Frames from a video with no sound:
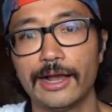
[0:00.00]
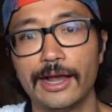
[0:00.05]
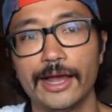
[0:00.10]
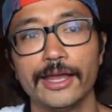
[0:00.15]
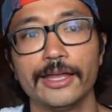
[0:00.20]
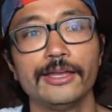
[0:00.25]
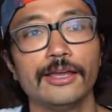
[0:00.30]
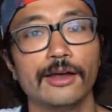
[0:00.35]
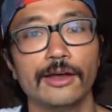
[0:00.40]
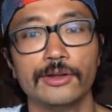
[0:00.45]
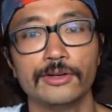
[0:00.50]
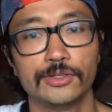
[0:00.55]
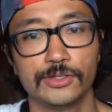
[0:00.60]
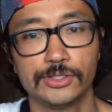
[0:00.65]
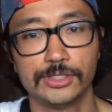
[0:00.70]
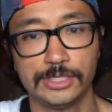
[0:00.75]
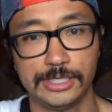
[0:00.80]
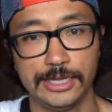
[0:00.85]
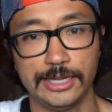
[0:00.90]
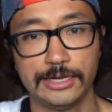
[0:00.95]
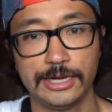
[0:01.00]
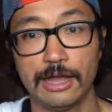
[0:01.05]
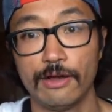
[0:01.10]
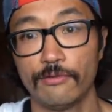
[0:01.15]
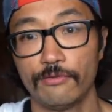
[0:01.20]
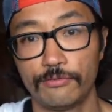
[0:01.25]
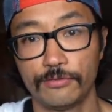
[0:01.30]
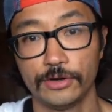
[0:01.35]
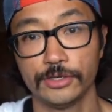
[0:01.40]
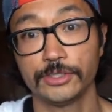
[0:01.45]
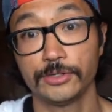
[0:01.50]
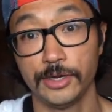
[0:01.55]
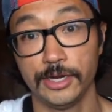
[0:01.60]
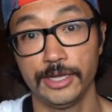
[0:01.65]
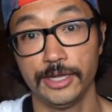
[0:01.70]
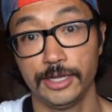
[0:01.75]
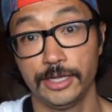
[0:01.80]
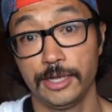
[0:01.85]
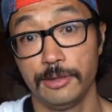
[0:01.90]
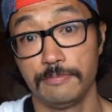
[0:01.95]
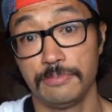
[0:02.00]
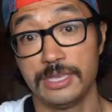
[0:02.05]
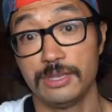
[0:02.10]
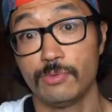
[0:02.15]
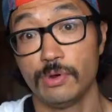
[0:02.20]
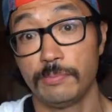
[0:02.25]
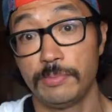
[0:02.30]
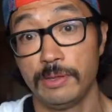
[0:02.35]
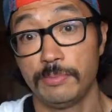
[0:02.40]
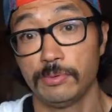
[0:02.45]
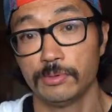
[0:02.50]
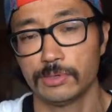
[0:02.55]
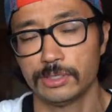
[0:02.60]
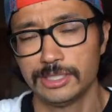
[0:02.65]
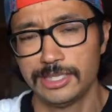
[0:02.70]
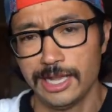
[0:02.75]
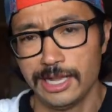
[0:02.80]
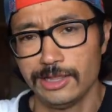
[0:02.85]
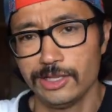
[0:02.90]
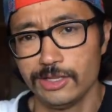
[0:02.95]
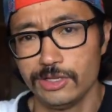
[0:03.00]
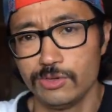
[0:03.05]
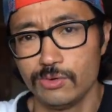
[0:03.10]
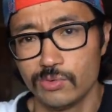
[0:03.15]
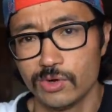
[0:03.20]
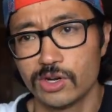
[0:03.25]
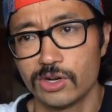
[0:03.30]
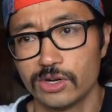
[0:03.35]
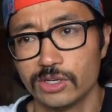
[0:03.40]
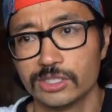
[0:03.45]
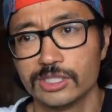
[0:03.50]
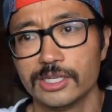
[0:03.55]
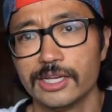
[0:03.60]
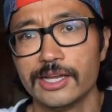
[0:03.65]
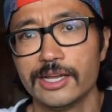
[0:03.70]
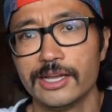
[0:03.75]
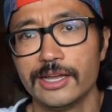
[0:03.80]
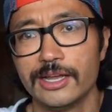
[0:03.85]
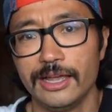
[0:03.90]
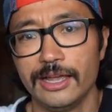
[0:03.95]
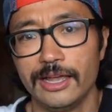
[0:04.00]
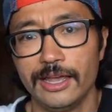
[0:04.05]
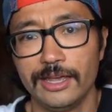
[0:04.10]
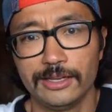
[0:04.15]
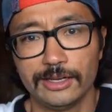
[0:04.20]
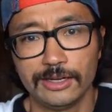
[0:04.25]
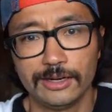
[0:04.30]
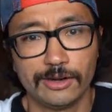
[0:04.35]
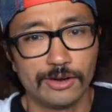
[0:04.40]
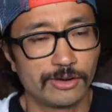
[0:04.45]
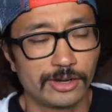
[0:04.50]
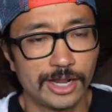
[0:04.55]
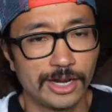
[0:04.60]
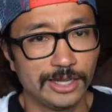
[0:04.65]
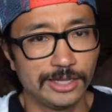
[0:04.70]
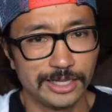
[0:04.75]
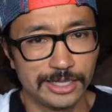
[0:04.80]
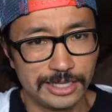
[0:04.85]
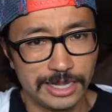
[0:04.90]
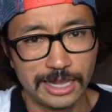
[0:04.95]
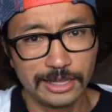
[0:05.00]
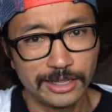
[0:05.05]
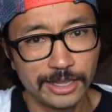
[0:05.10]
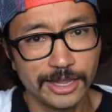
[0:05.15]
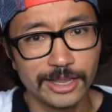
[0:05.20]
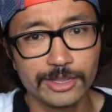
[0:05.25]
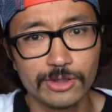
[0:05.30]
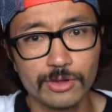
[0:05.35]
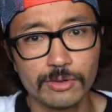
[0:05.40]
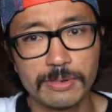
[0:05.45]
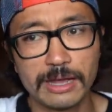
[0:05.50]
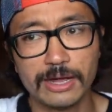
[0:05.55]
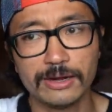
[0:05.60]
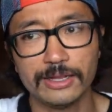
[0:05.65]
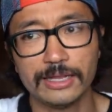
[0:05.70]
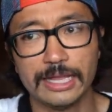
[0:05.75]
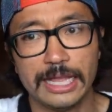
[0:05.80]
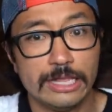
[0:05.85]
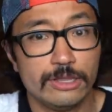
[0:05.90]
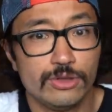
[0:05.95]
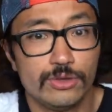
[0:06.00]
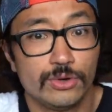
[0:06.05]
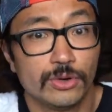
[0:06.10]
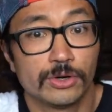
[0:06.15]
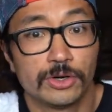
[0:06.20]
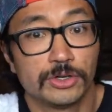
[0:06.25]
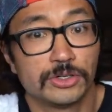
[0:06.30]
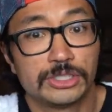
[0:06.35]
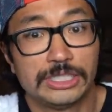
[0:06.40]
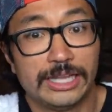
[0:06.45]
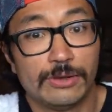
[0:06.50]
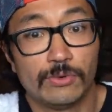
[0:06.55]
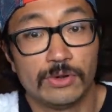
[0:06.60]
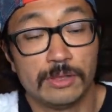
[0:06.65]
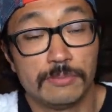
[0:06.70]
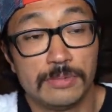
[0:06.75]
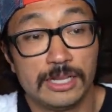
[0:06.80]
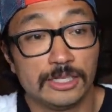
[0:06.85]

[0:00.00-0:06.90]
I understand how frustrating it could be when people are telling you words and are kind of like yelling at you about it and you don't understand what it